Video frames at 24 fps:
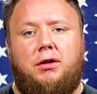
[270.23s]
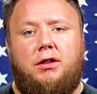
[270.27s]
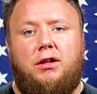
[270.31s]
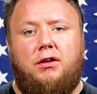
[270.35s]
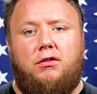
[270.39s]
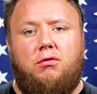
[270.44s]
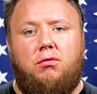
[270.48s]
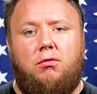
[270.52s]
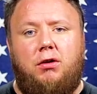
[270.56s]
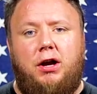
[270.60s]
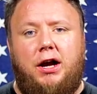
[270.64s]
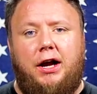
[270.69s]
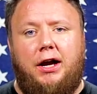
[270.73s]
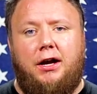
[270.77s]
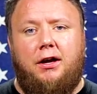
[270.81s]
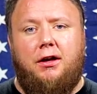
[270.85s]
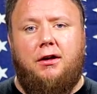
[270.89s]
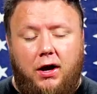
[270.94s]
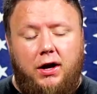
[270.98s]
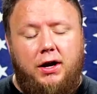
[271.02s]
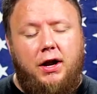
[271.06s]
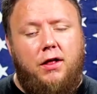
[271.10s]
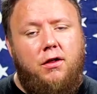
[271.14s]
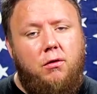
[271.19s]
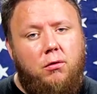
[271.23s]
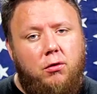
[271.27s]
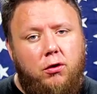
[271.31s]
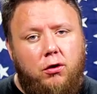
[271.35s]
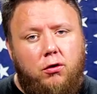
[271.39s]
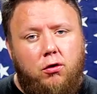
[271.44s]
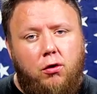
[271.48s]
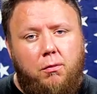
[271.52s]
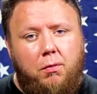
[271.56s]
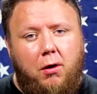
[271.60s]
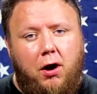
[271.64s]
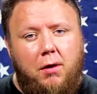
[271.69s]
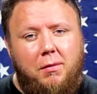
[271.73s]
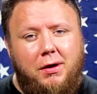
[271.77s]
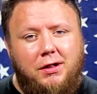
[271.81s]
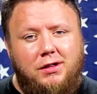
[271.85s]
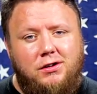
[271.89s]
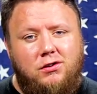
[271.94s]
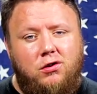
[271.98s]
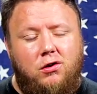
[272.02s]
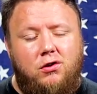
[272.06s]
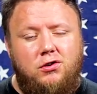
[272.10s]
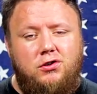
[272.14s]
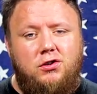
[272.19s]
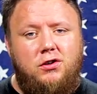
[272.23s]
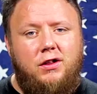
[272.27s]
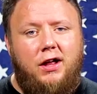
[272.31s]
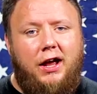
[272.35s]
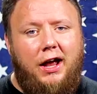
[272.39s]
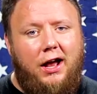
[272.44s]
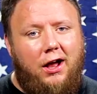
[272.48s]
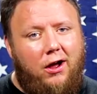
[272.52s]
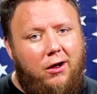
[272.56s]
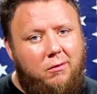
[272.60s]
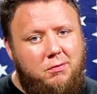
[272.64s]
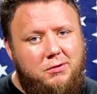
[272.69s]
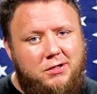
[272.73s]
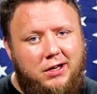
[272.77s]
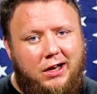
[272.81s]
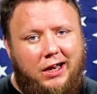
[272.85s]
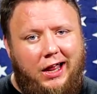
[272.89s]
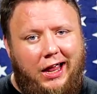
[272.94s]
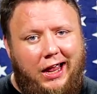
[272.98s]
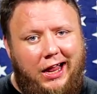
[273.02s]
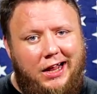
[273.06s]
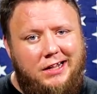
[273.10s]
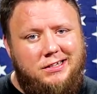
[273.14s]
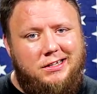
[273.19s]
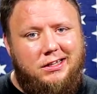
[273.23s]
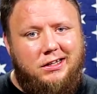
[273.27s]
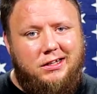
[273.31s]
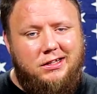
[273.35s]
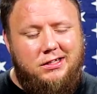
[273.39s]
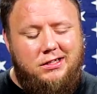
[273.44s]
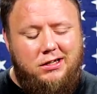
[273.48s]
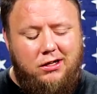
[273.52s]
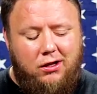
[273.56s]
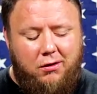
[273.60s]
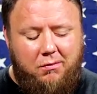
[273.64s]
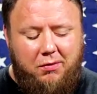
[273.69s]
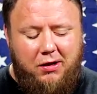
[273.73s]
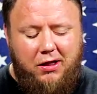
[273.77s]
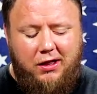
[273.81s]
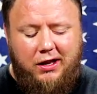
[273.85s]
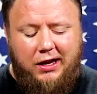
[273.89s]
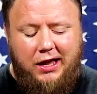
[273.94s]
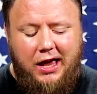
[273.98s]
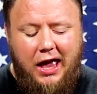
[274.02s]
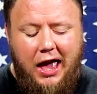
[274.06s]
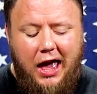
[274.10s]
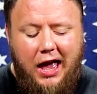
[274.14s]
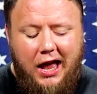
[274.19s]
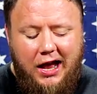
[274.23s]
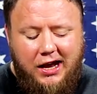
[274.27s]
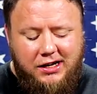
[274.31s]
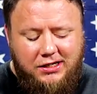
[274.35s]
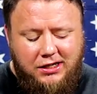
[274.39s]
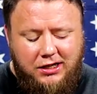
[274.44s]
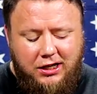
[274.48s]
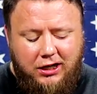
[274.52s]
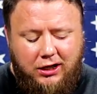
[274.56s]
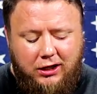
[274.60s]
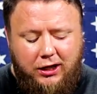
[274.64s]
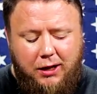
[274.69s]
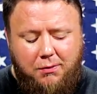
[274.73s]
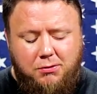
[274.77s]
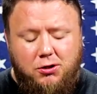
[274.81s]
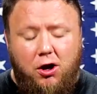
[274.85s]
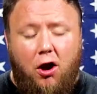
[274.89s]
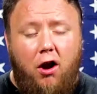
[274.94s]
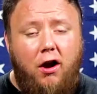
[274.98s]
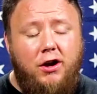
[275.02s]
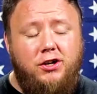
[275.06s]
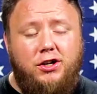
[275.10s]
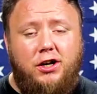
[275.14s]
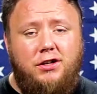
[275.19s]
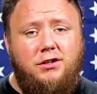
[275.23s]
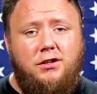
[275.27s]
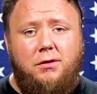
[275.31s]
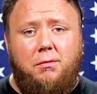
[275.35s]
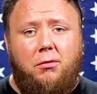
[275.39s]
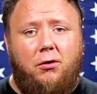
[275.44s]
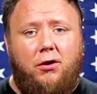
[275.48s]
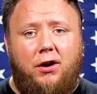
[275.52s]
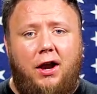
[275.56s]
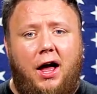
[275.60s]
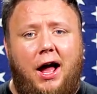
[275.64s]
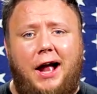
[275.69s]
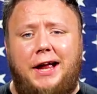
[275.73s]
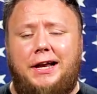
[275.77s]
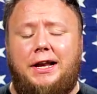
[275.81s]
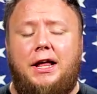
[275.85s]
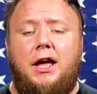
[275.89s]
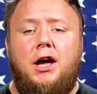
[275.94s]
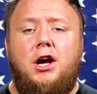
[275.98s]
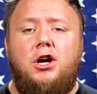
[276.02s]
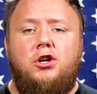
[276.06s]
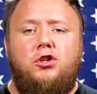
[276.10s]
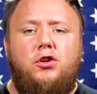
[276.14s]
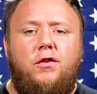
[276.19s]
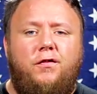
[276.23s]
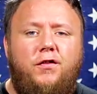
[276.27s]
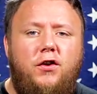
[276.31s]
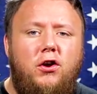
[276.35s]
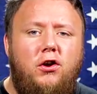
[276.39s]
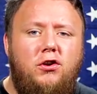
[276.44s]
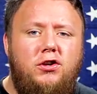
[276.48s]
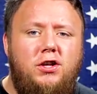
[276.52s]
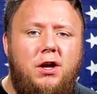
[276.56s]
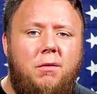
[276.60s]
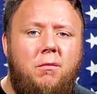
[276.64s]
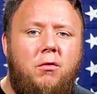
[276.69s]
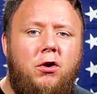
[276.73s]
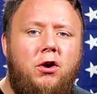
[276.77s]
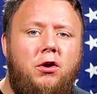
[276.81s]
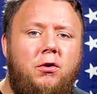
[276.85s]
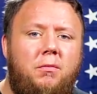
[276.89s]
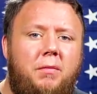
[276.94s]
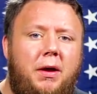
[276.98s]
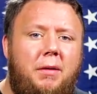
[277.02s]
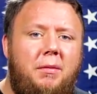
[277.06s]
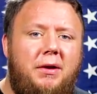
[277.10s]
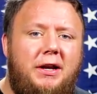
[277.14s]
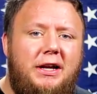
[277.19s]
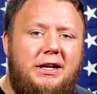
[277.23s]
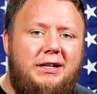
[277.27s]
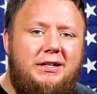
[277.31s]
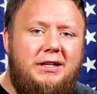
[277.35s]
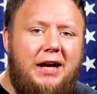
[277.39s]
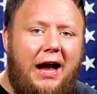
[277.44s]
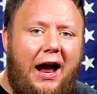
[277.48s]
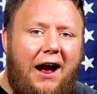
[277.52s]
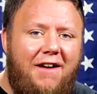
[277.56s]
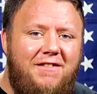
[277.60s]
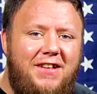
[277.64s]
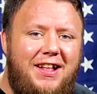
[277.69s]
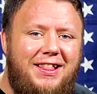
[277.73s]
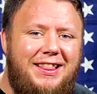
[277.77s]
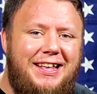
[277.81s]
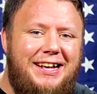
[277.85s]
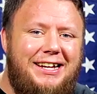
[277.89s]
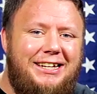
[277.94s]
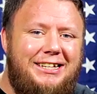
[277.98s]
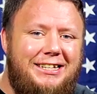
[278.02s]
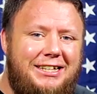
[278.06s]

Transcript: with this rig. Another really cool part about this holster that helps and aids in concealability is that the clips are adjustable in height. So if you're someone who maybe needs to have that thing